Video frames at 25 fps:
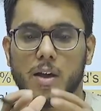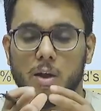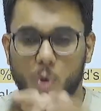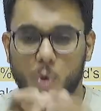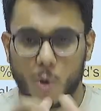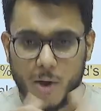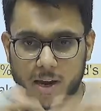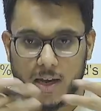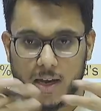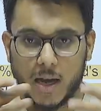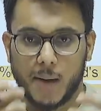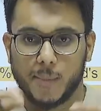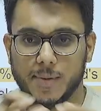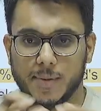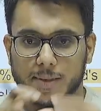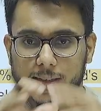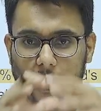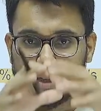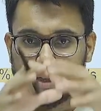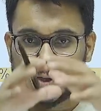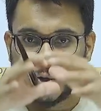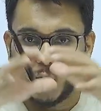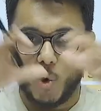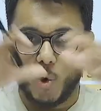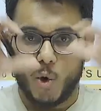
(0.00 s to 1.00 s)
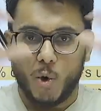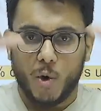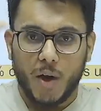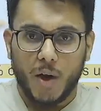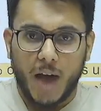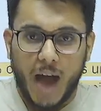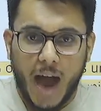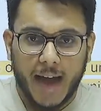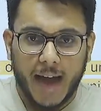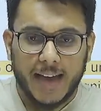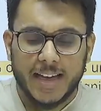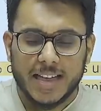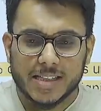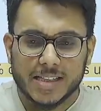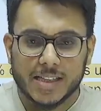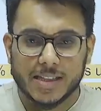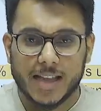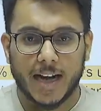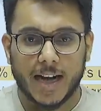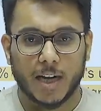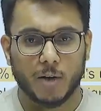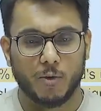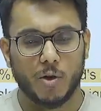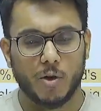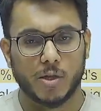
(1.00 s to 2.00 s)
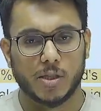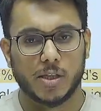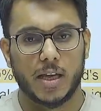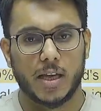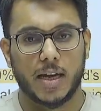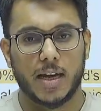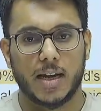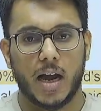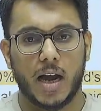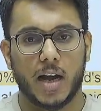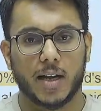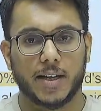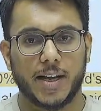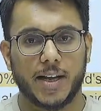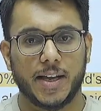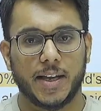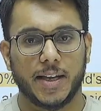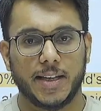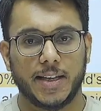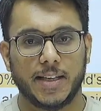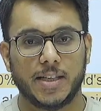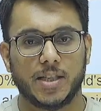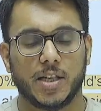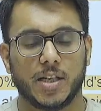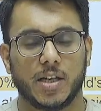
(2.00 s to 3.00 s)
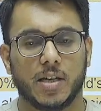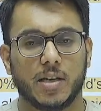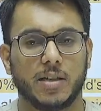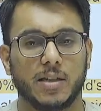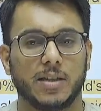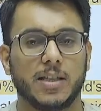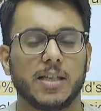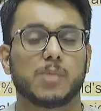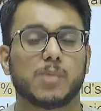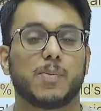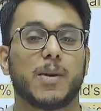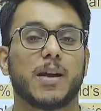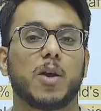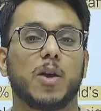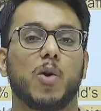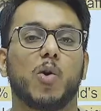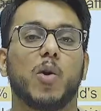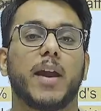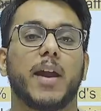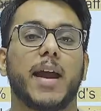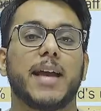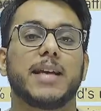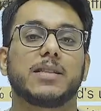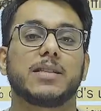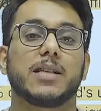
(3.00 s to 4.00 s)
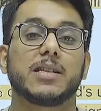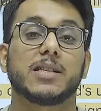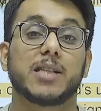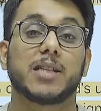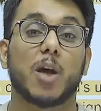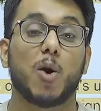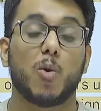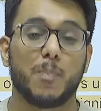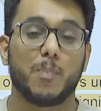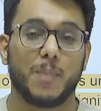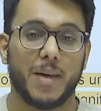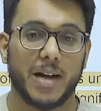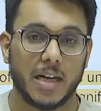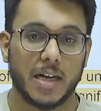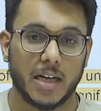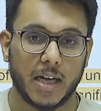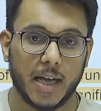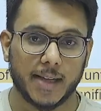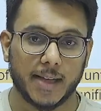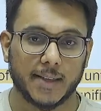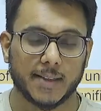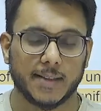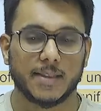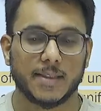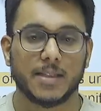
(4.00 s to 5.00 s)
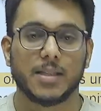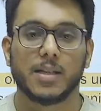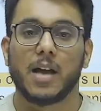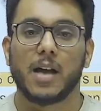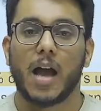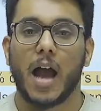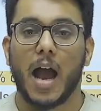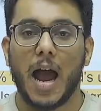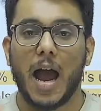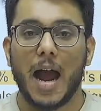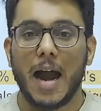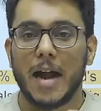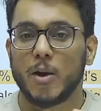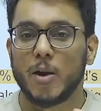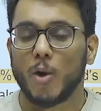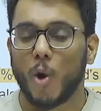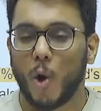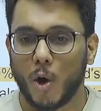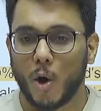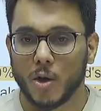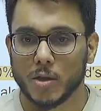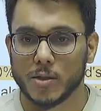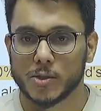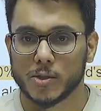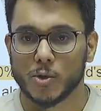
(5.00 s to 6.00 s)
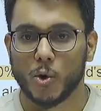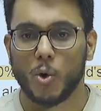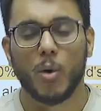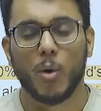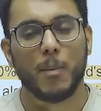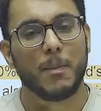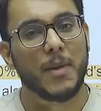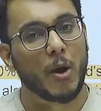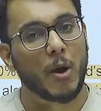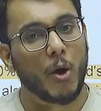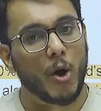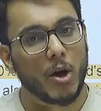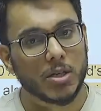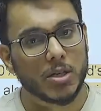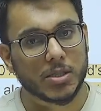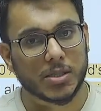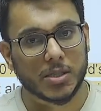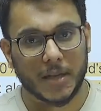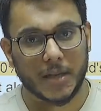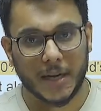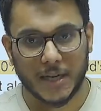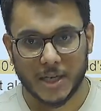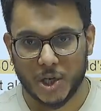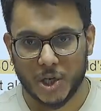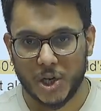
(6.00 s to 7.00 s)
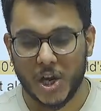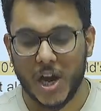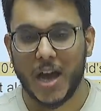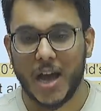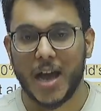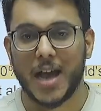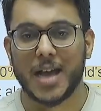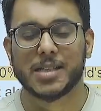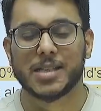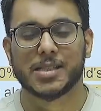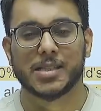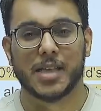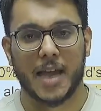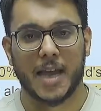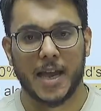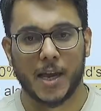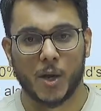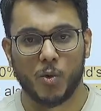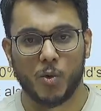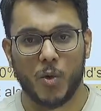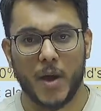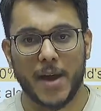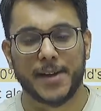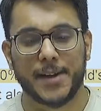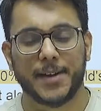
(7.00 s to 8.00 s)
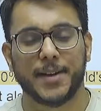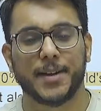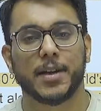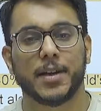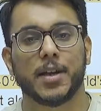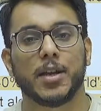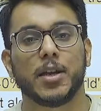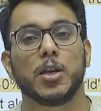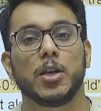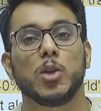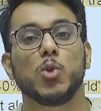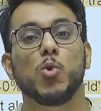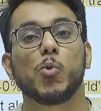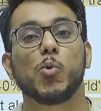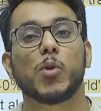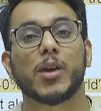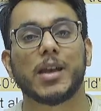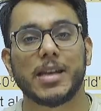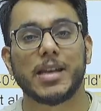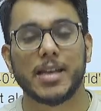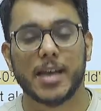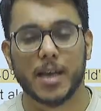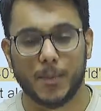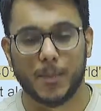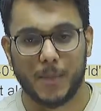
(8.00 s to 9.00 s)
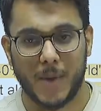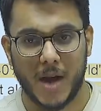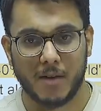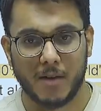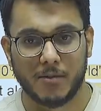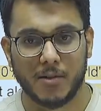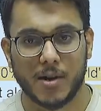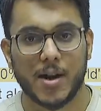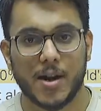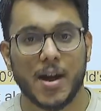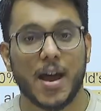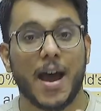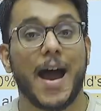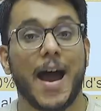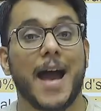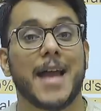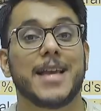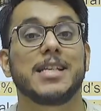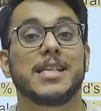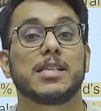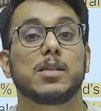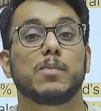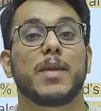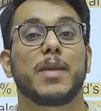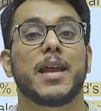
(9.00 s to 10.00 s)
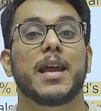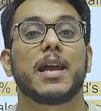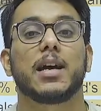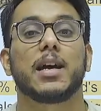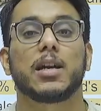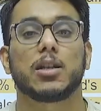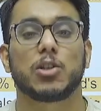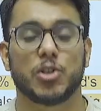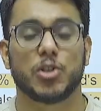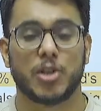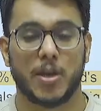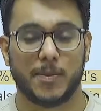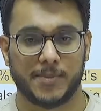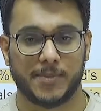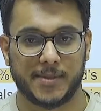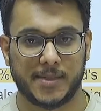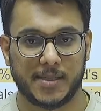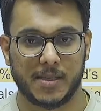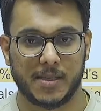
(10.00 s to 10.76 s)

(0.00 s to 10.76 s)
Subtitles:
up, So ice that was there in Arctic region, this particular ice is now melting. And also because Russia has acquired nuclear powered icebreaker ships,